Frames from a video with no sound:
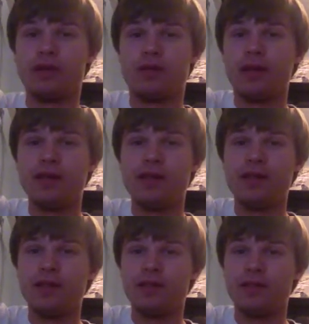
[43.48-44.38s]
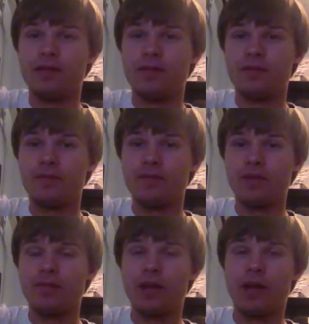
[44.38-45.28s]
easy to
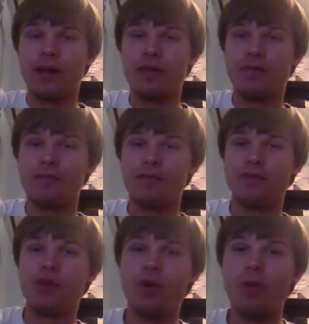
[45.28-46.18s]
know